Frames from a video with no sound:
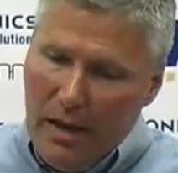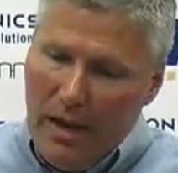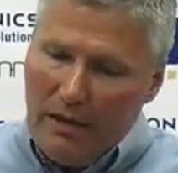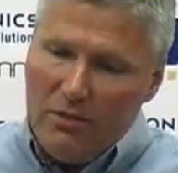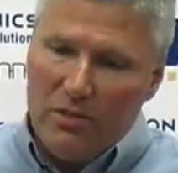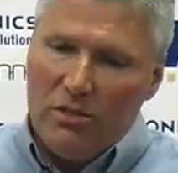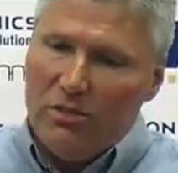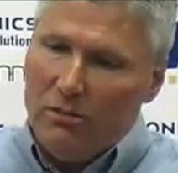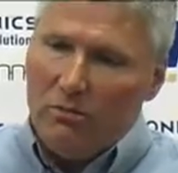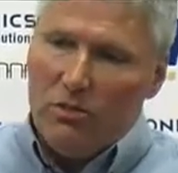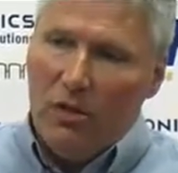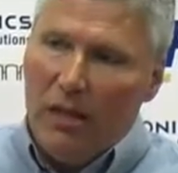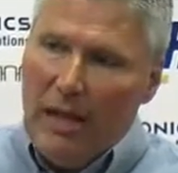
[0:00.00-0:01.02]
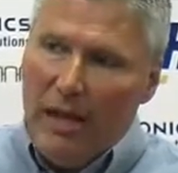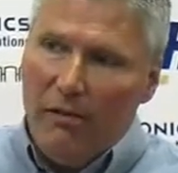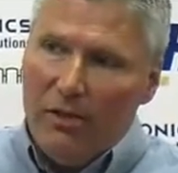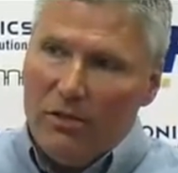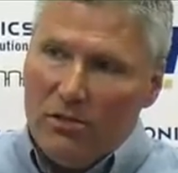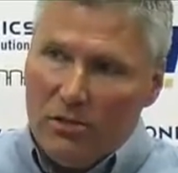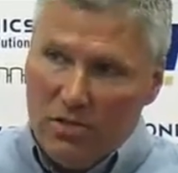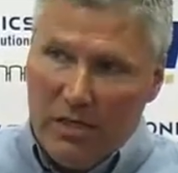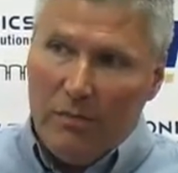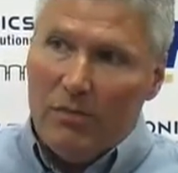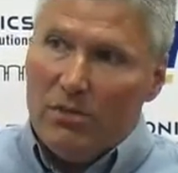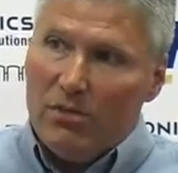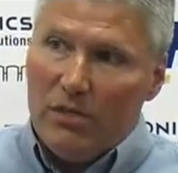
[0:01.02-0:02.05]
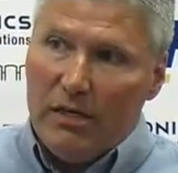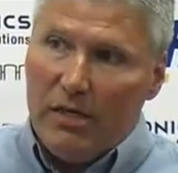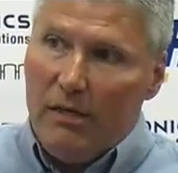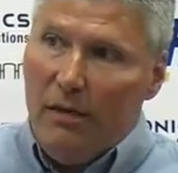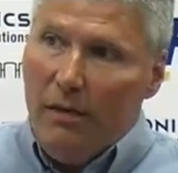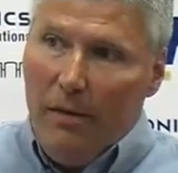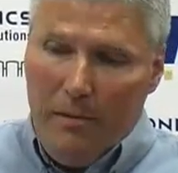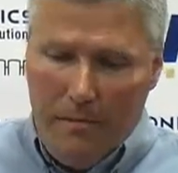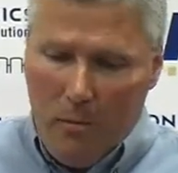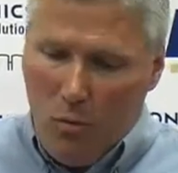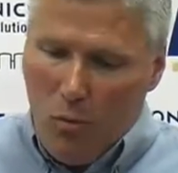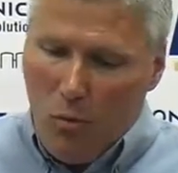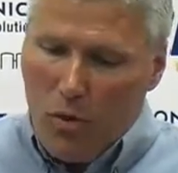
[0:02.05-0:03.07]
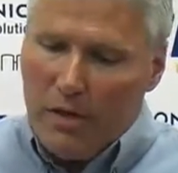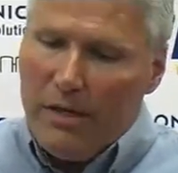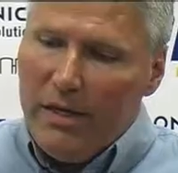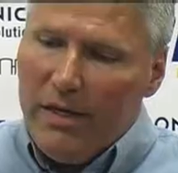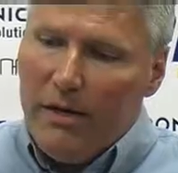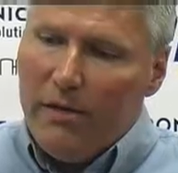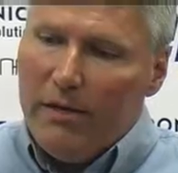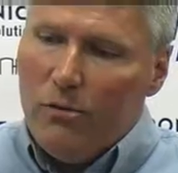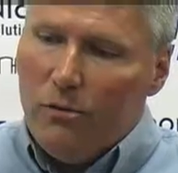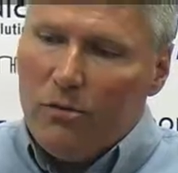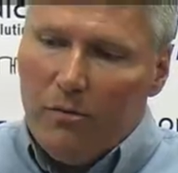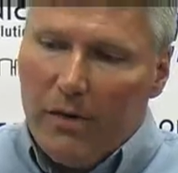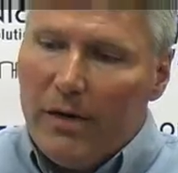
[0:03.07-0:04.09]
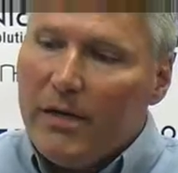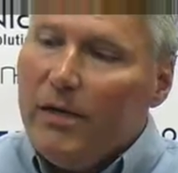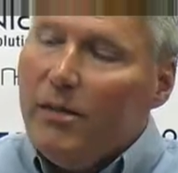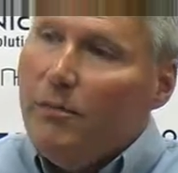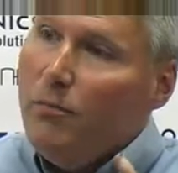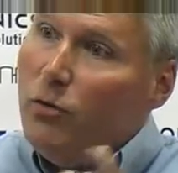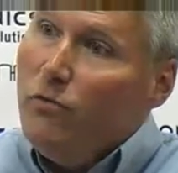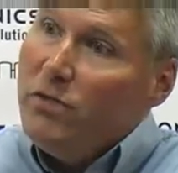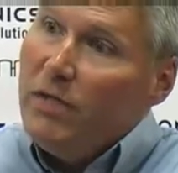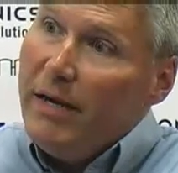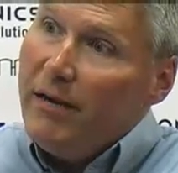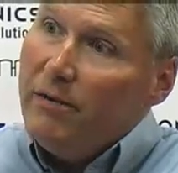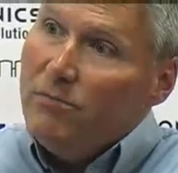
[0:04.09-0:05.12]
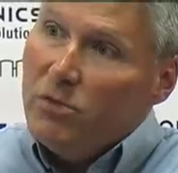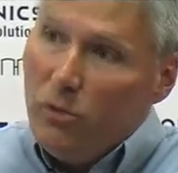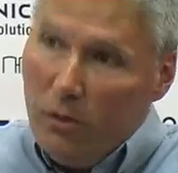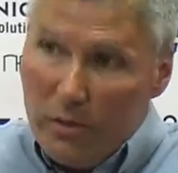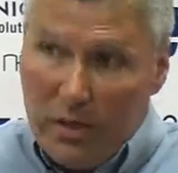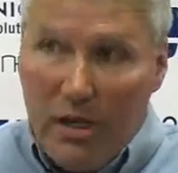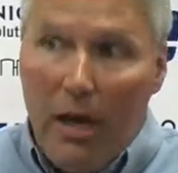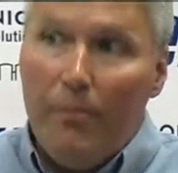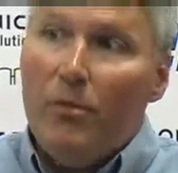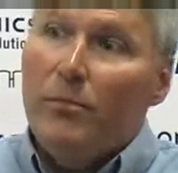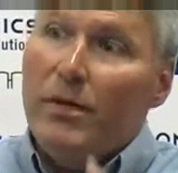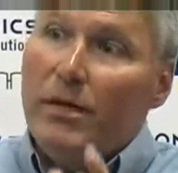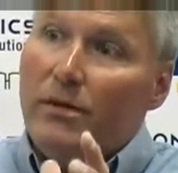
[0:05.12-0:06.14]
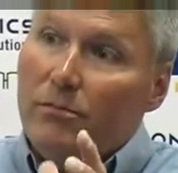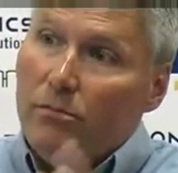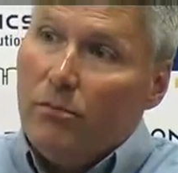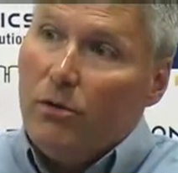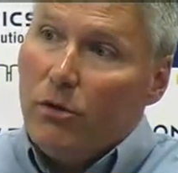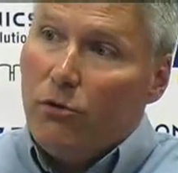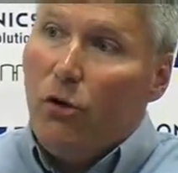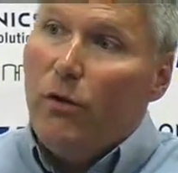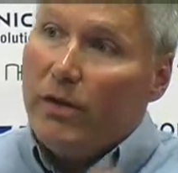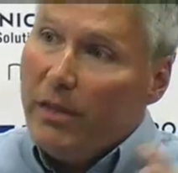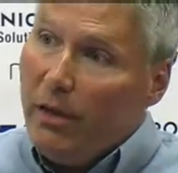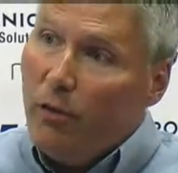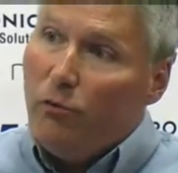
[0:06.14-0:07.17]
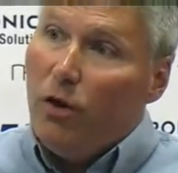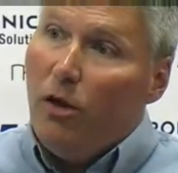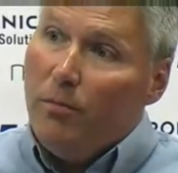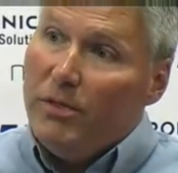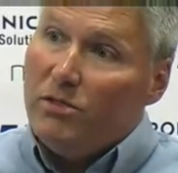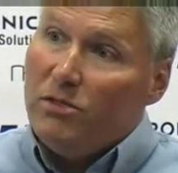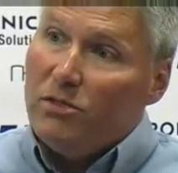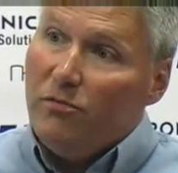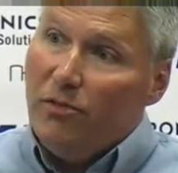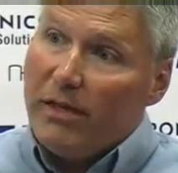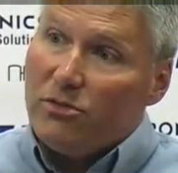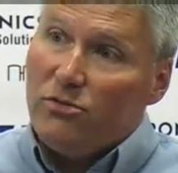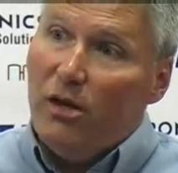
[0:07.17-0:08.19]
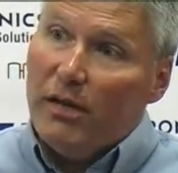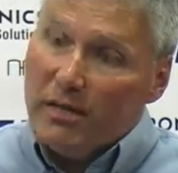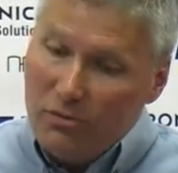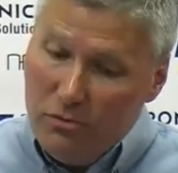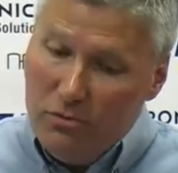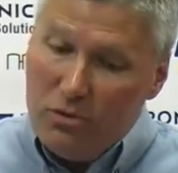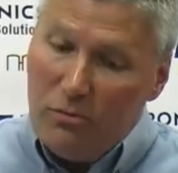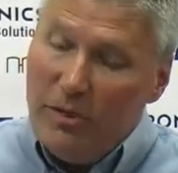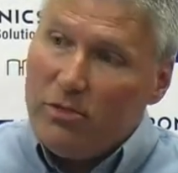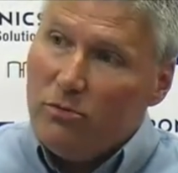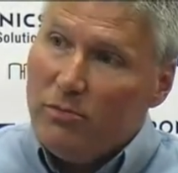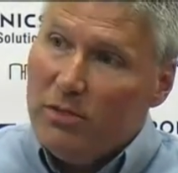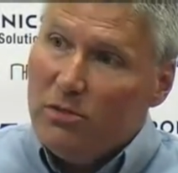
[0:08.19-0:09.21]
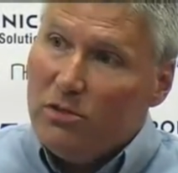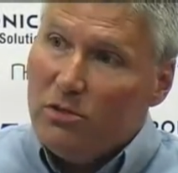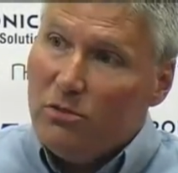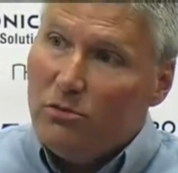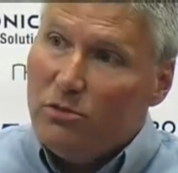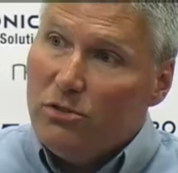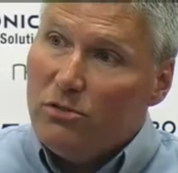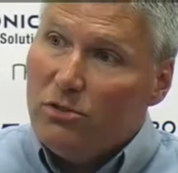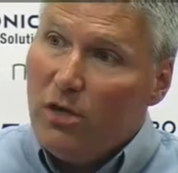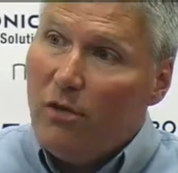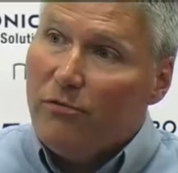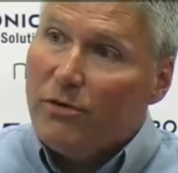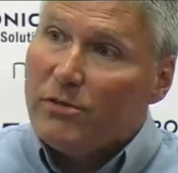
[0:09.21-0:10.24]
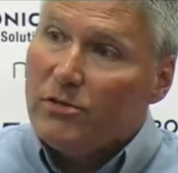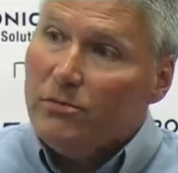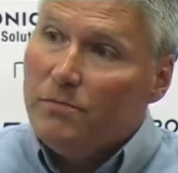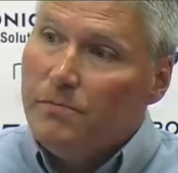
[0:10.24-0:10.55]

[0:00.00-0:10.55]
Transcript: our systems will allow us to seamlessly work it here in North America and then move it there. So it would complement growing the overall business of Flextronics through the special business solutions offerings.